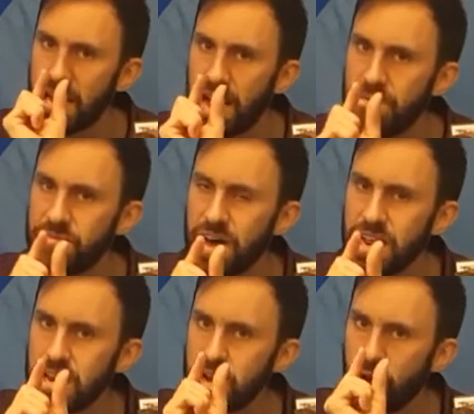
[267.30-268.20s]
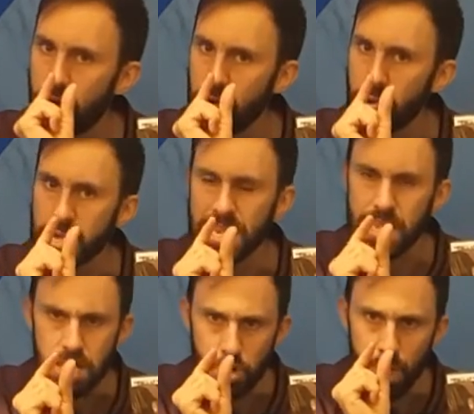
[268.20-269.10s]
a funny nose. It's a
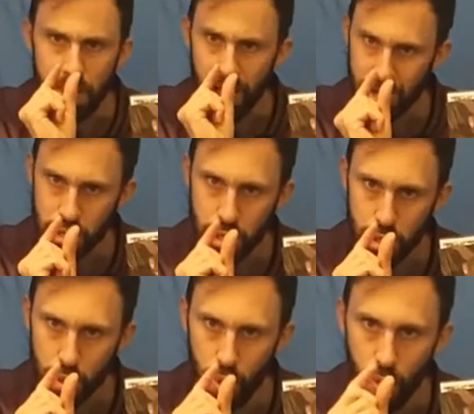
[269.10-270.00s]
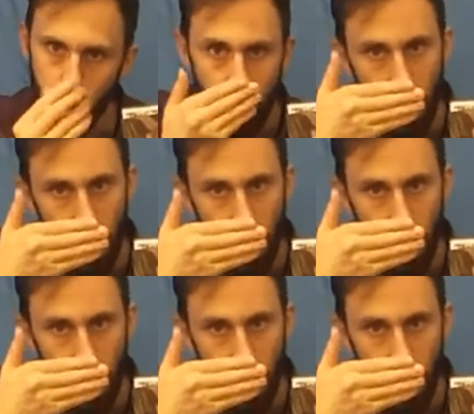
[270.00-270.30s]
little bit like a straw,